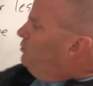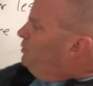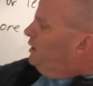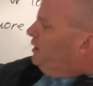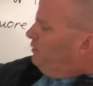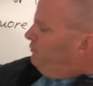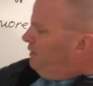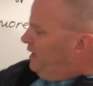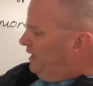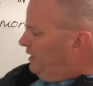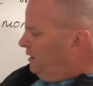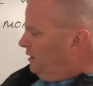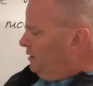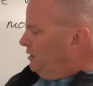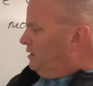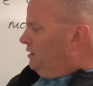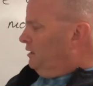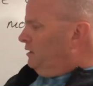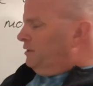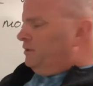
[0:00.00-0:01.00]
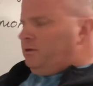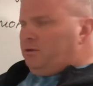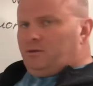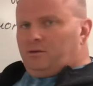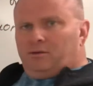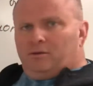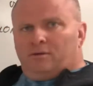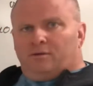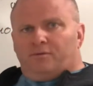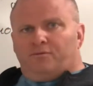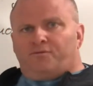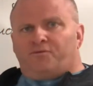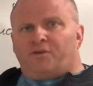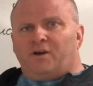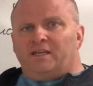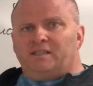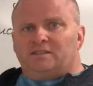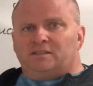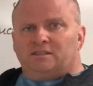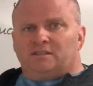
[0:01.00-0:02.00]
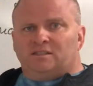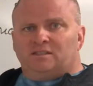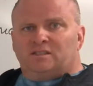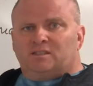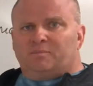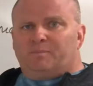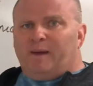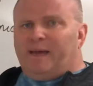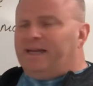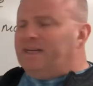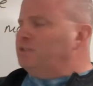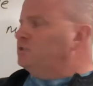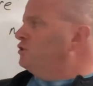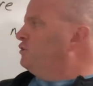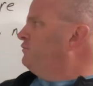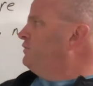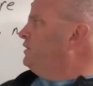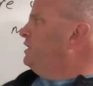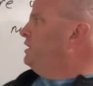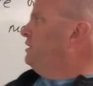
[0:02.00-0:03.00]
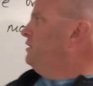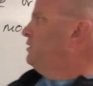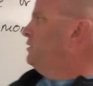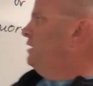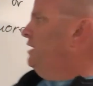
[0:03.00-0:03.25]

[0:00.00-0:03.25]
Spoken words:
going to write the little phrases in Spanish over here,